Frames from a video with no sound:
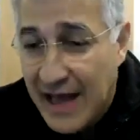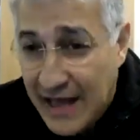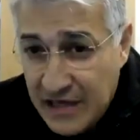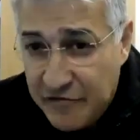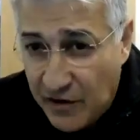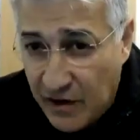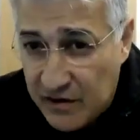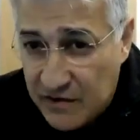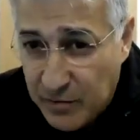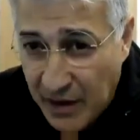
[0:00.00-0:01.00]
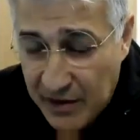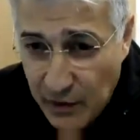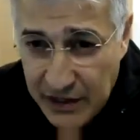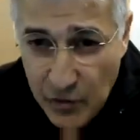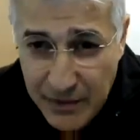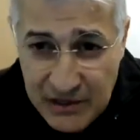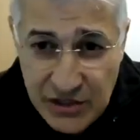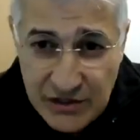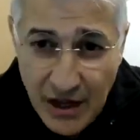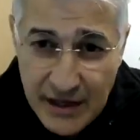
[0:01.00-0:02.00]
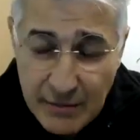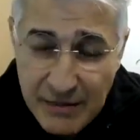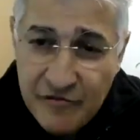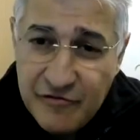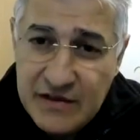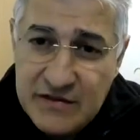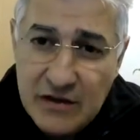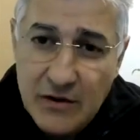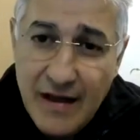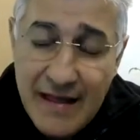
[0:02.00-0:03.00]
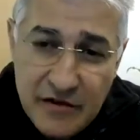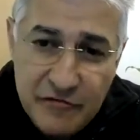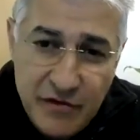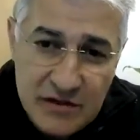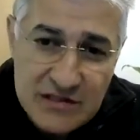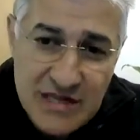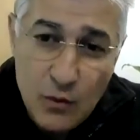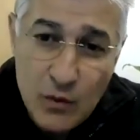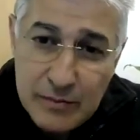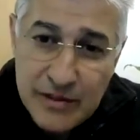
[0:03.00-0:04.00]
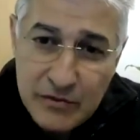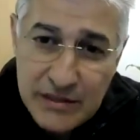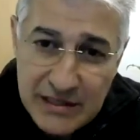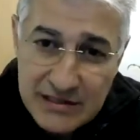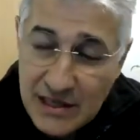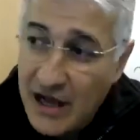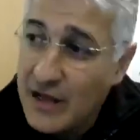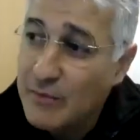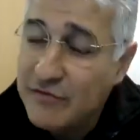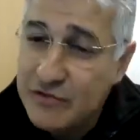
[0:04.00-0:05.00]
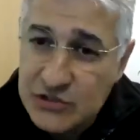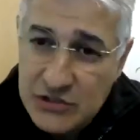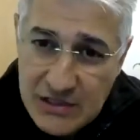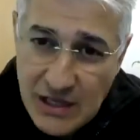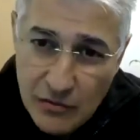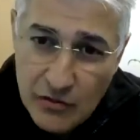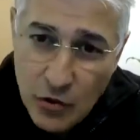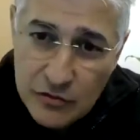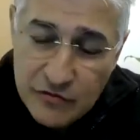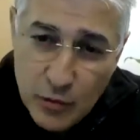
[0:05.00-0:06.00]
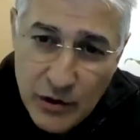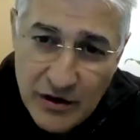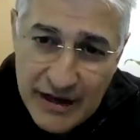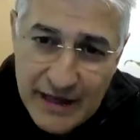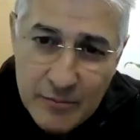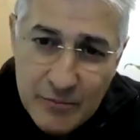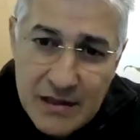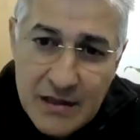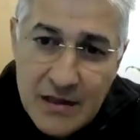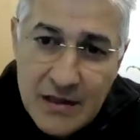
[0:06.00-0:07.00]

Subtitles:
Any funds, by the way, you mentioned IMF, etc. Any funds that will be released, and IMF is just down the road from where I am.